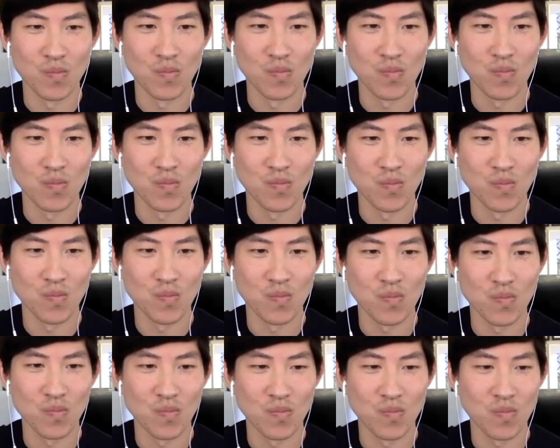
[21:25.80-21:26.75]

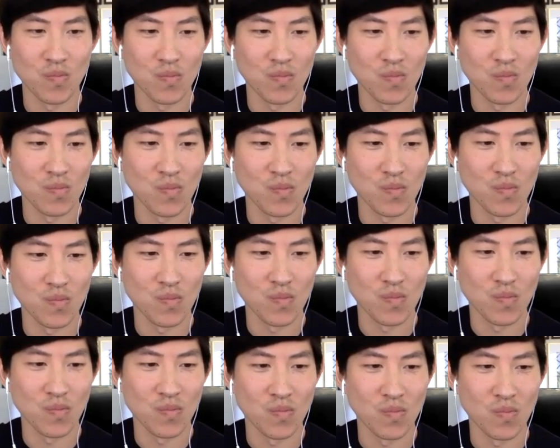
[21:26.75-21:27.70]

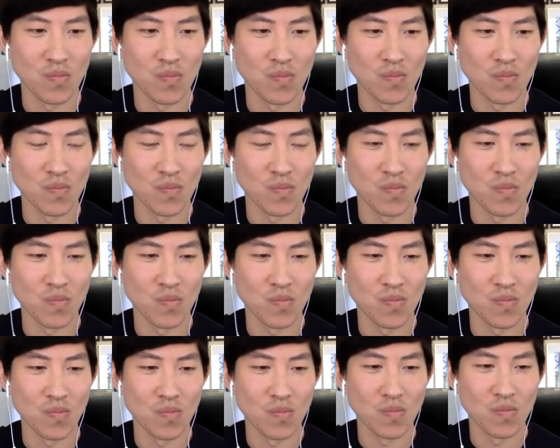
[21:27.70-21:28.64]

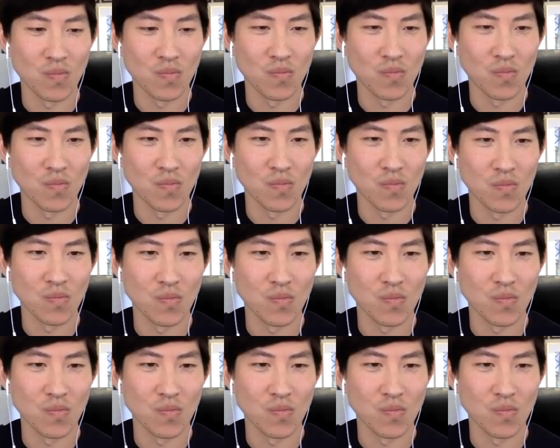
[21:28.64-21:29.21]
[no speech]